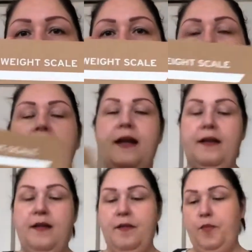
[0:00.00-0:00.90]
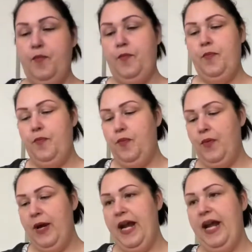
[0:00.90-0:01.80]
And the
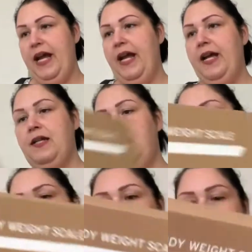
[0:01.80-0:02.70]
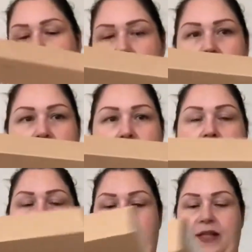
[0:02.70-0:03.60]
brand, oh,
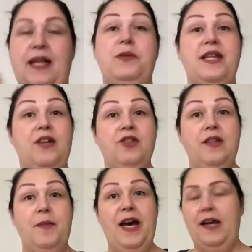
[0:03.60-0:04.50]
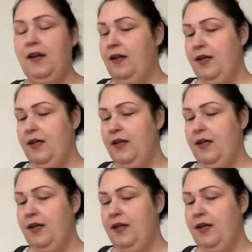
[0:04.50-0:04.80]
here it is. That was actually the back.